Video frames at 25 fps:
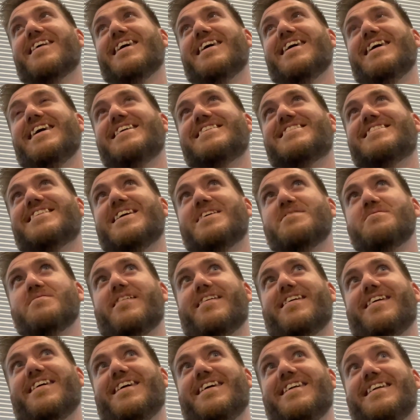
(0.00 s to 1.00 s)
is that
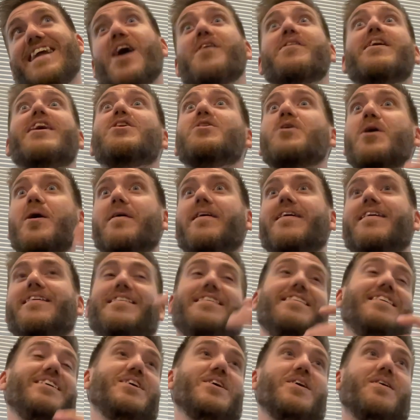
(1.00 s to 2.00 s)
now that you're,
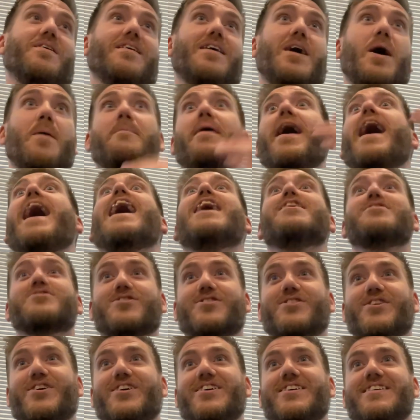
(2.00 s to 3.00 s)
a
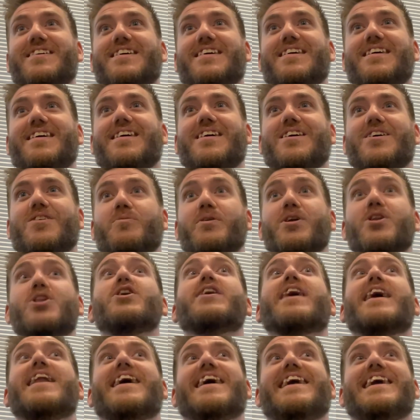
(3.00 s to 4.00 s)
pastor, we
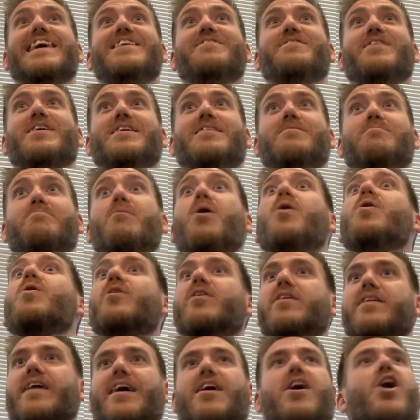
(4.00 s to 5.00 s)
look at it even
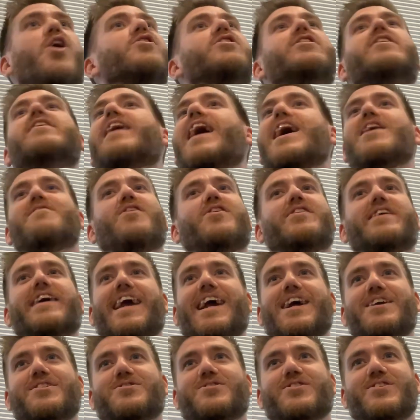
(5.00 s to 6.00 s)
more like, oh, you're going to have all
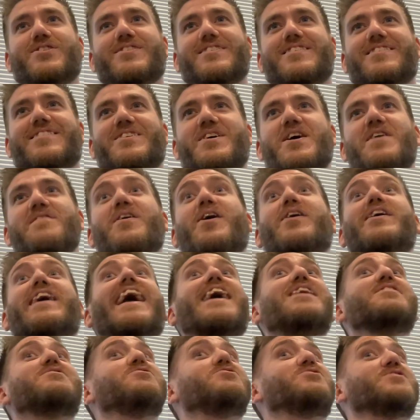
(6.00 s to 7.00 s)
the answers. You have all
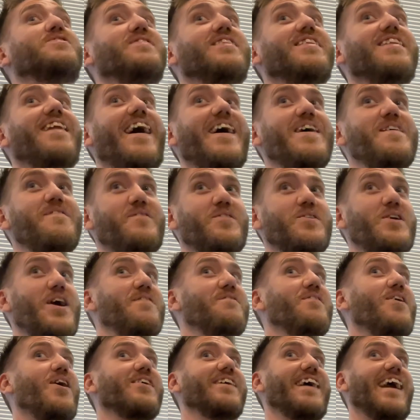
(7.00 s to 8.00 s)
the answers of life, and you
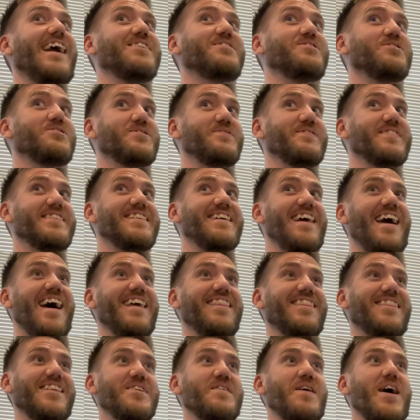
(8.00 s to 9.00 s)
have all the answers of
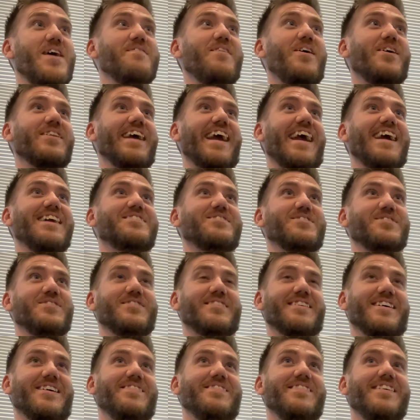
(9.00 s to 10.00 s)
death, and you have all the
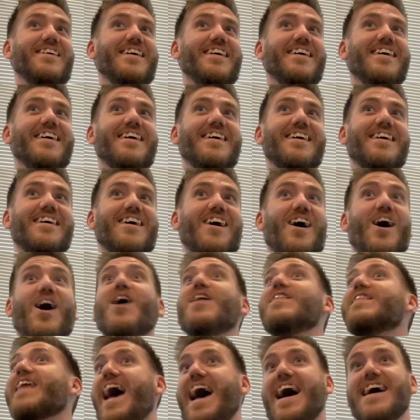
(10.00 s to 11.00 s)
answers of
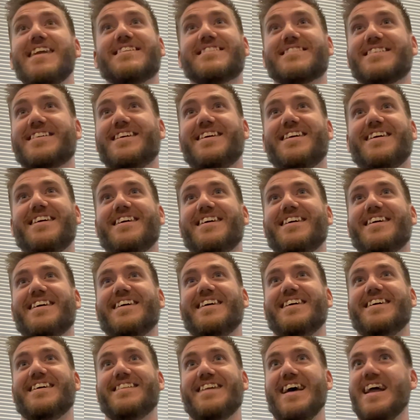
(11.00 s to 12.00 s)
all that.
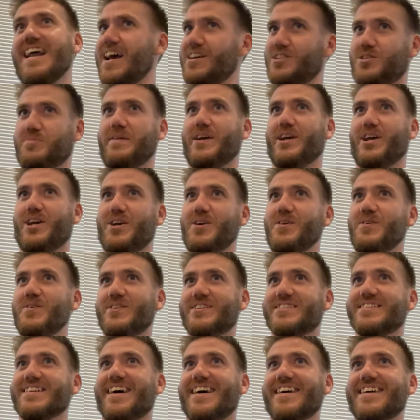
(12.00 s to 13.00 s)
That has to be a huge,